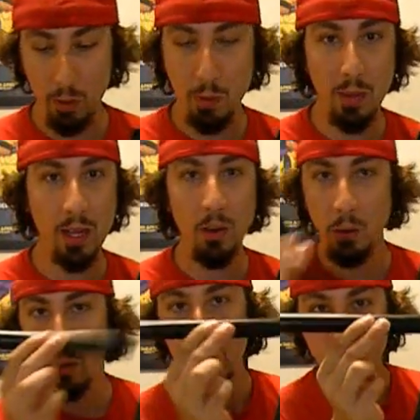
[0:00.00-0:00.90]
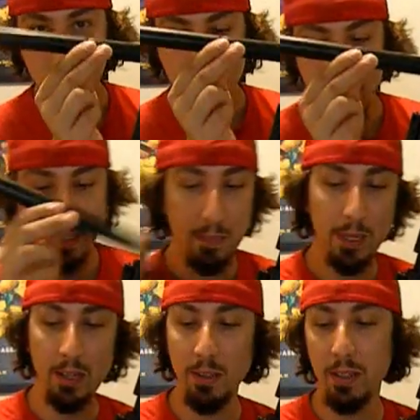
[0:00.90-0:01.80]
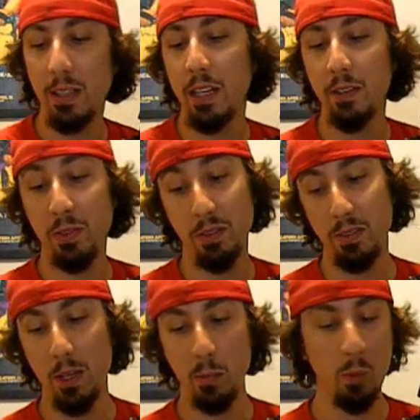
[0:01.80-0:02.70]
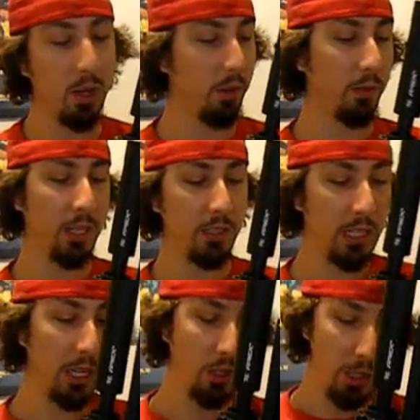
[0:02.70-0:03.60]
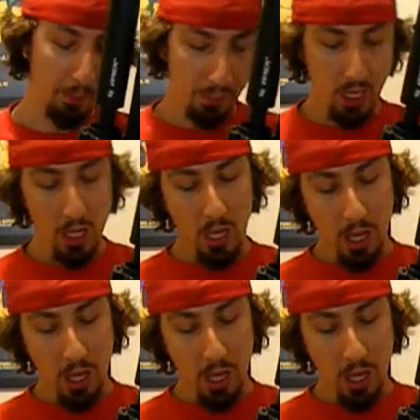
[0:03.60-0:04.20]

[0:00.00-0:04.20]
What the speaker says: If I want to put my old classic barrel on there for some weird reason, I could.